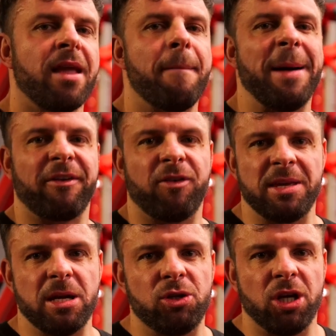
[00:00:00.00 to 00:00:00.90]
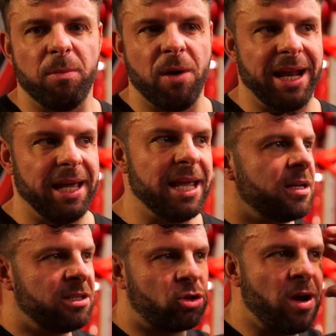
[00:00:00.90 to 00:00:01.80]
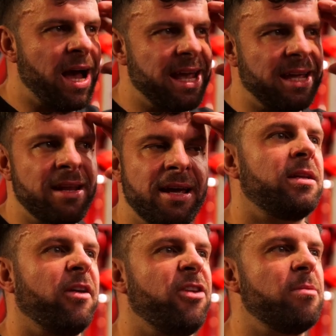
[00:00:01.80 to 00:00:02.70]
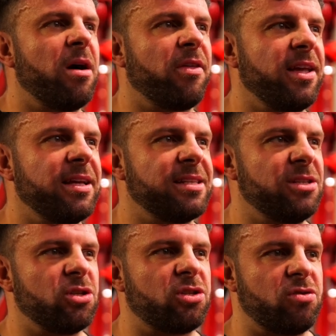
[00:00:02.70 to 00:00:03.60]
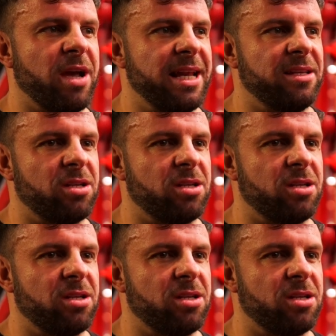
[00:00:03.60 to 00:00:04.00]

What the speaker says: Back from the YouTube, really. I'm gonna try and do a few more things than just training.